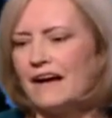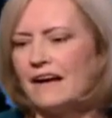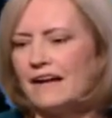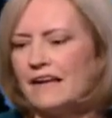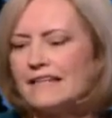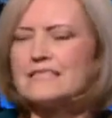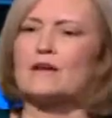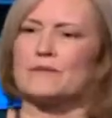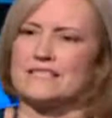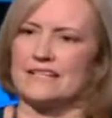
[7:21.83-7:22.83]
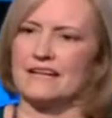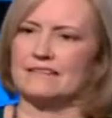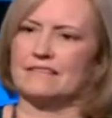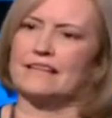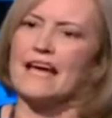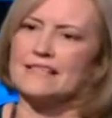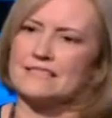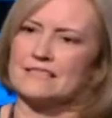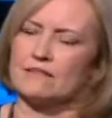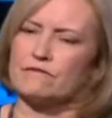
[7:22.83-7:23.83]
Islamic State.
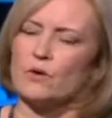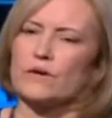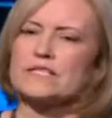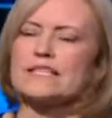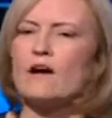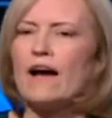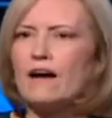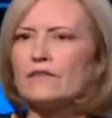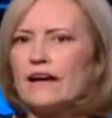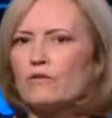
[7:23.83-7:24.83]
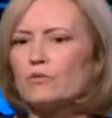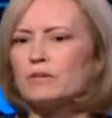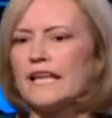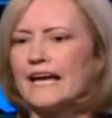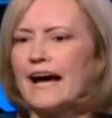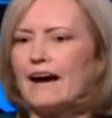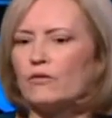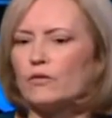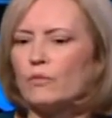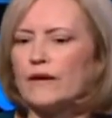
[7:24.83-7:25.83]
That's the focus. Now, how that will play
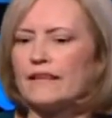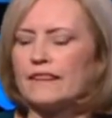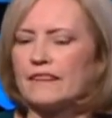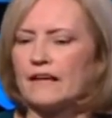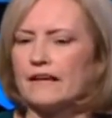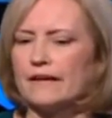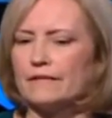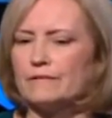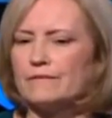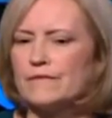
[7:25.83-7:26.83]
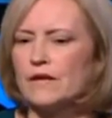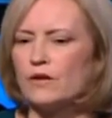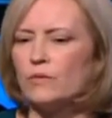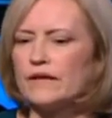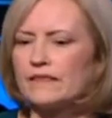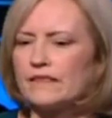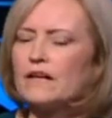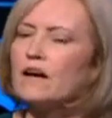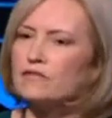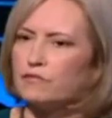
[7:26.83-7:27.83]
out with the
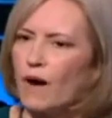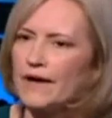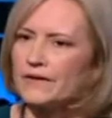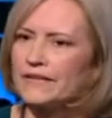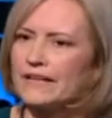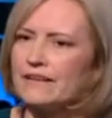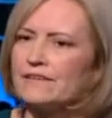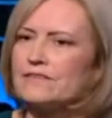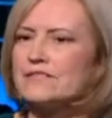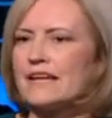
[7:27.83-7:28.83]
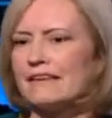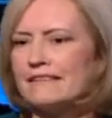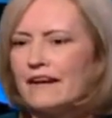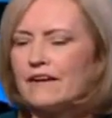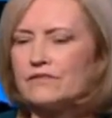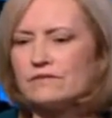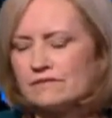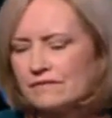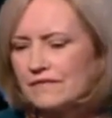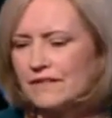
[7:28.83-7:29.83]
Gulf monarchies and their
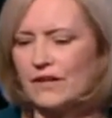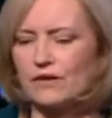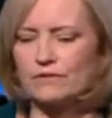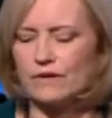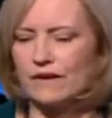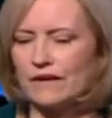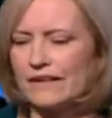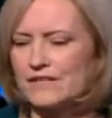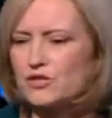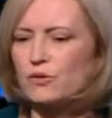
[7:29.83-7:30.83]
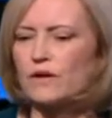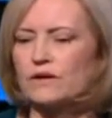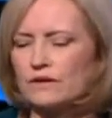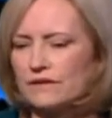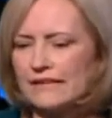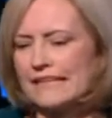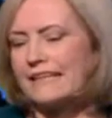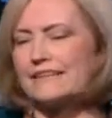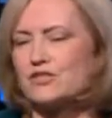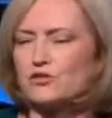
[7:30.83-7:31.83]

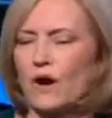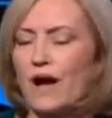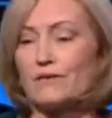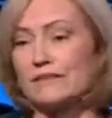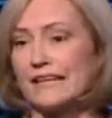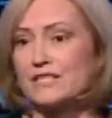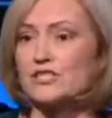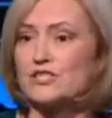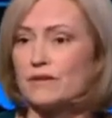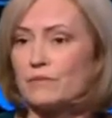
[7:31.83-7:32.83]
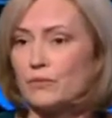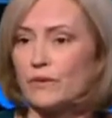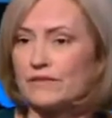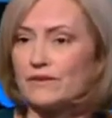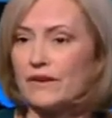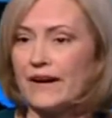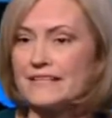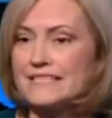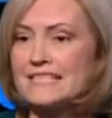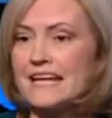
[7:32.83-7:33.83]
historically strong relationship with the
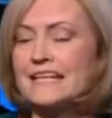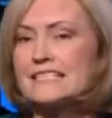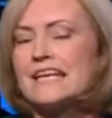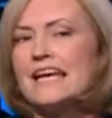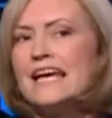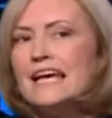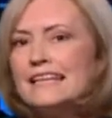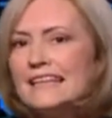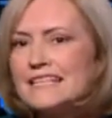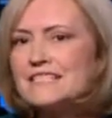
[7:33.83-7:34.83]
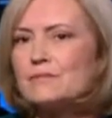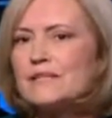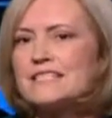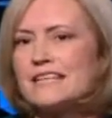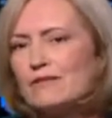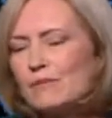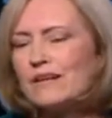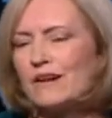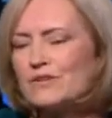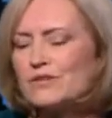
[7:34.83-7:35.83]
United States, that's to be seen. But
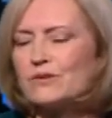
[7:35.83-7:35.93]
it also